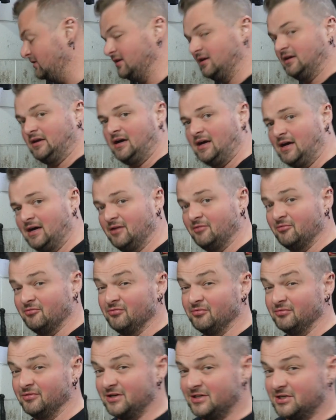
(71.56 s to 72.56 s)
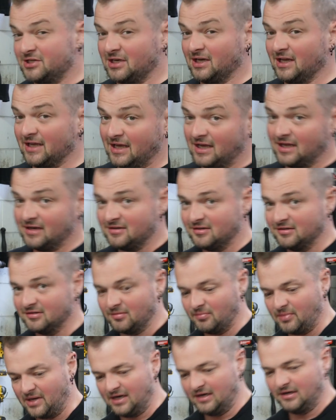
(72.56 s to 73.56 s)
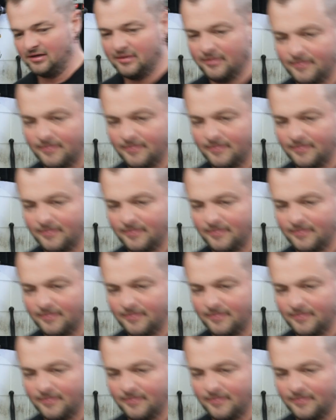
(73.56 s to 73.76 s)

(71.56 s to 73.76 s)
than I originally anticipated.